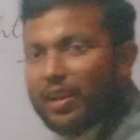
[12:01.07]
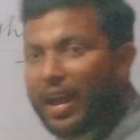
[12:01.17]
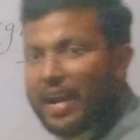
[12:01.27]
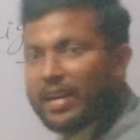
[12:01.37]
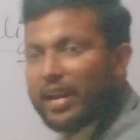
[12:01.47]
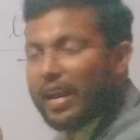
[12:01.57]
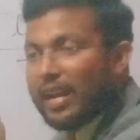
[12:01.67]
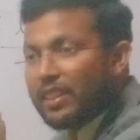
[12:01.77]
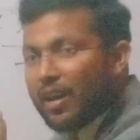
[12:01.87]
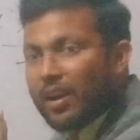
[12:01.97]
the light
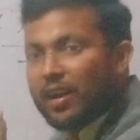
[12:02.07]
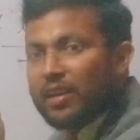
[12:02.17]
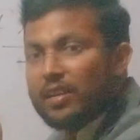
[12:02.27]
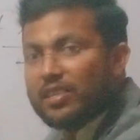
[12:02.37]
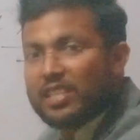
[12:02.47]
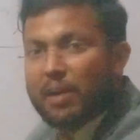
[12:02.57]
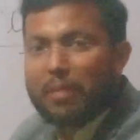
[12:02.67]
in the same